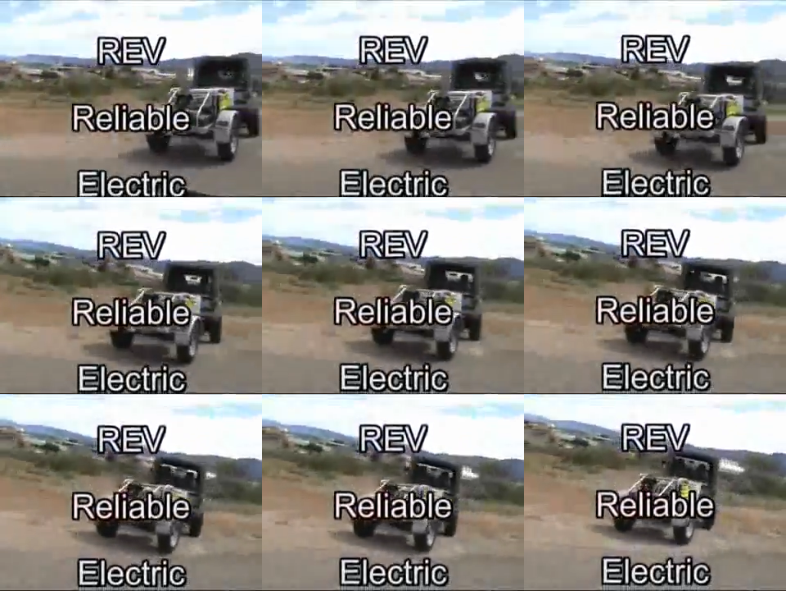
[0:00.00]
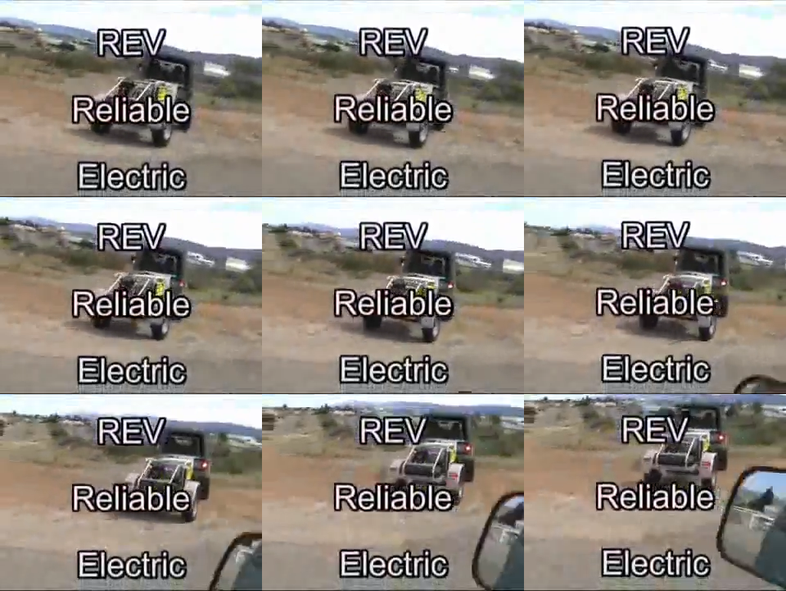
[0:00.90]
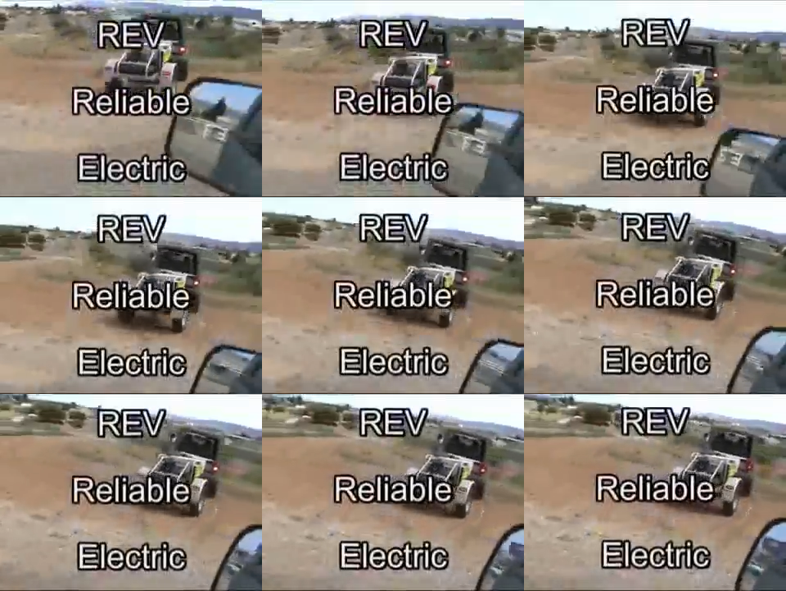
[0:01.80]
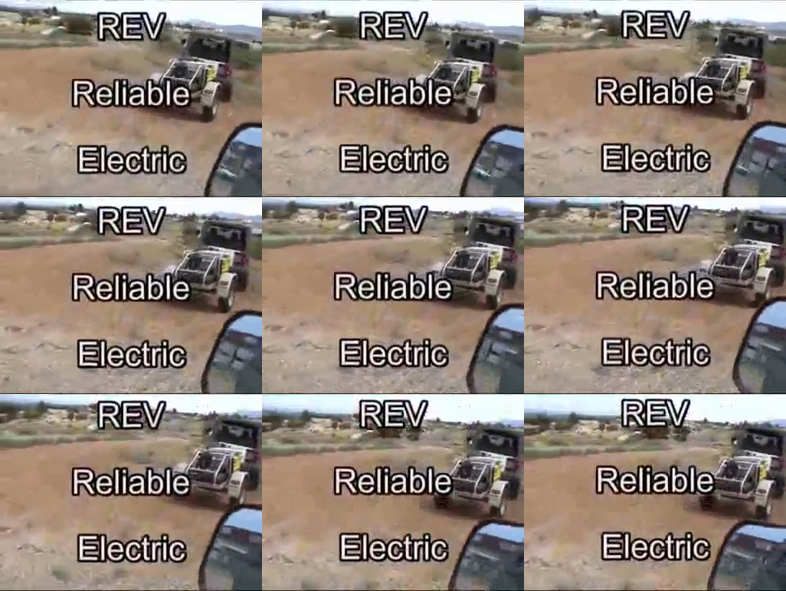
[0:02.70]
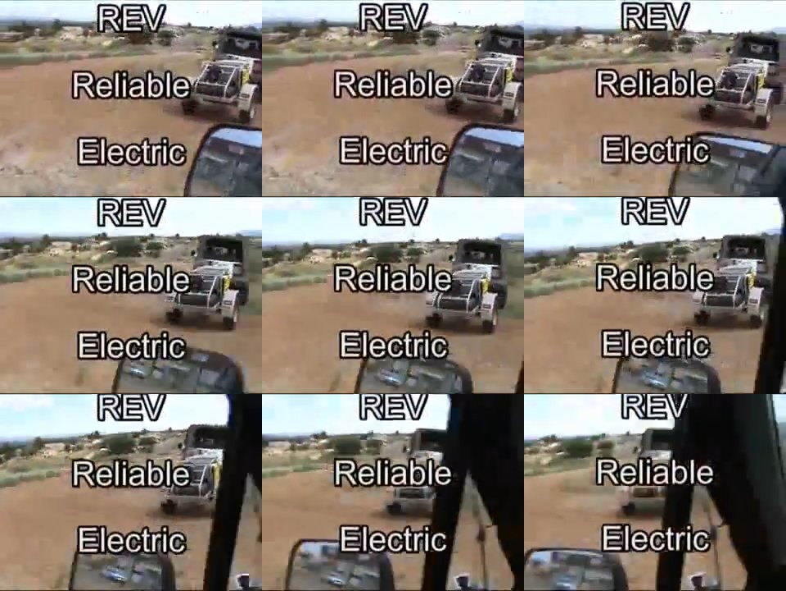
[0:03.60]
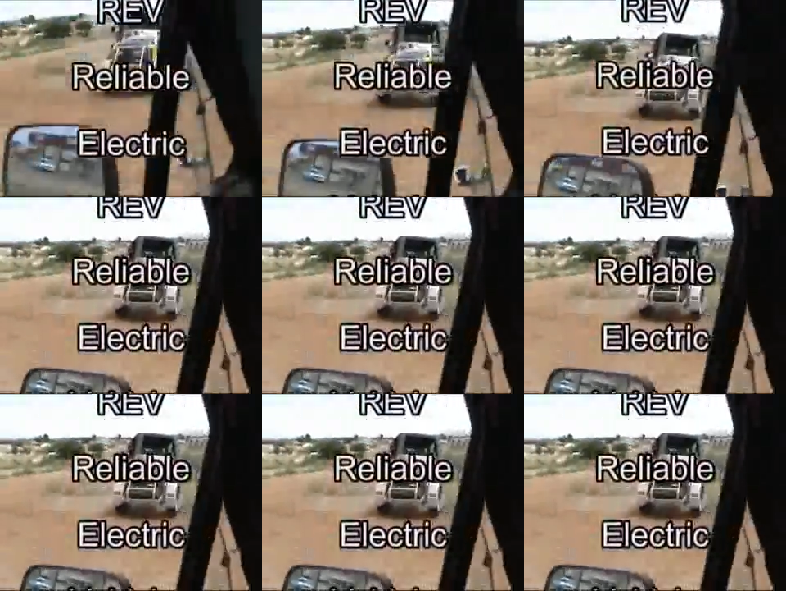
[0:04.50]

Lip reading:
(no speaker visible)